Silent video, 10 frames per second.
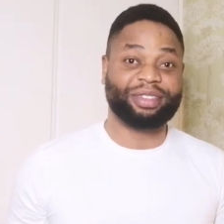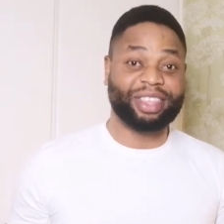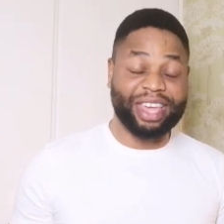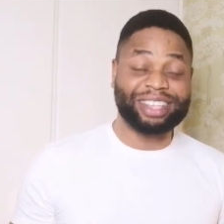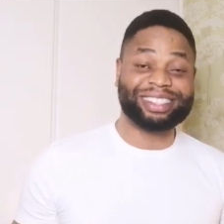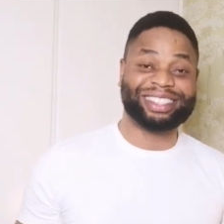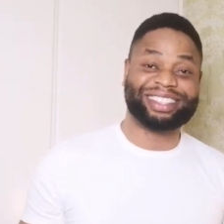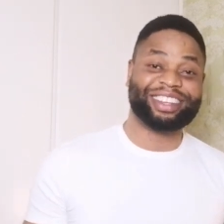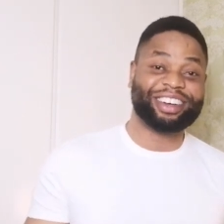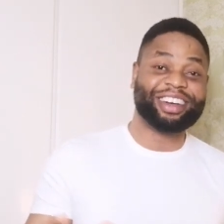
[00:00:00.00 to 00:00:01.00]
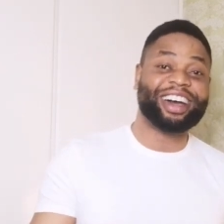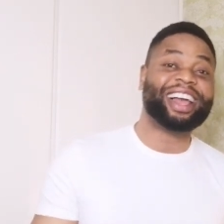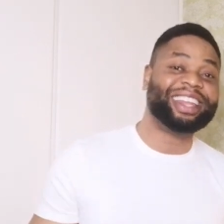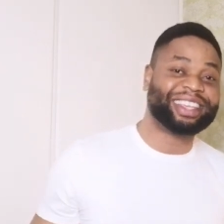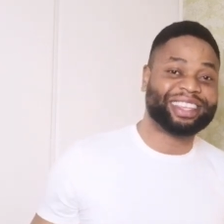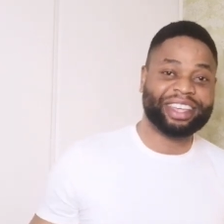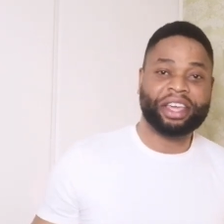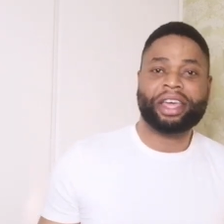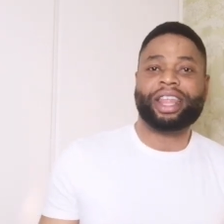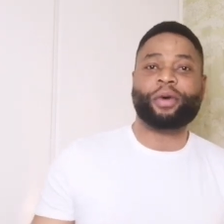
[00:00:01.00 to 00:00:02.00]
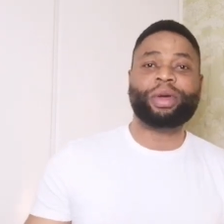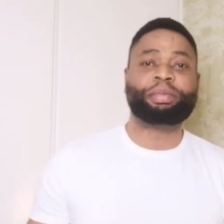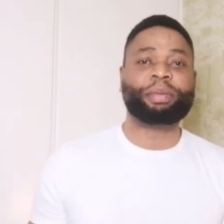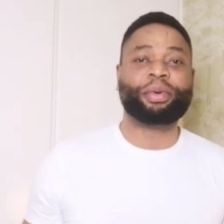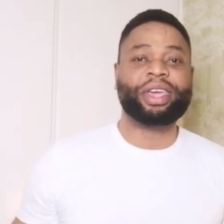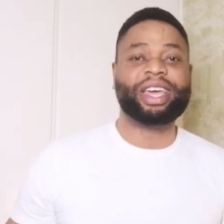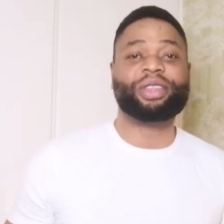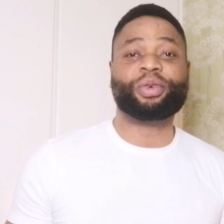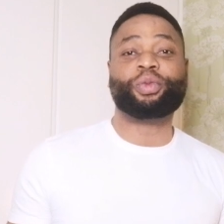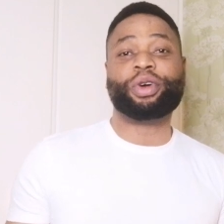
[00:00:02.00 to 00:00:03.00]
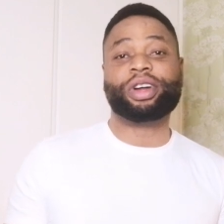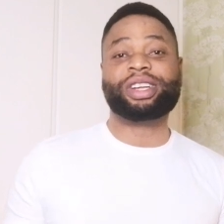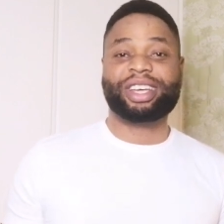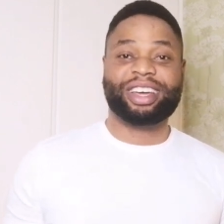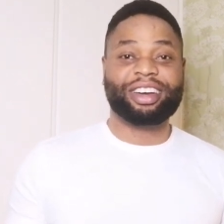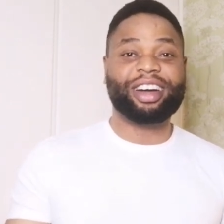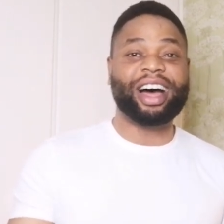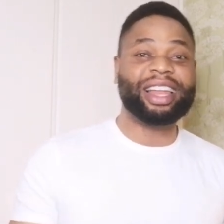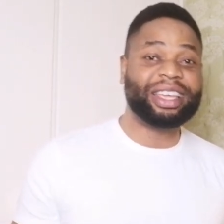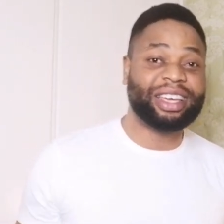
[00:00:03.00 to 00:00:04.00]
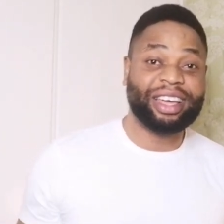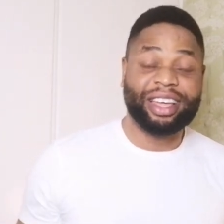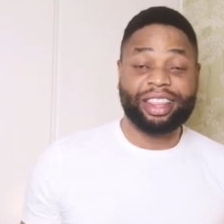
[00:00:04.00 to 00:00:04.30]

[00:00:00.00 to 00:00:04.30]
Yes, garlic. Now when people hear the word garlic,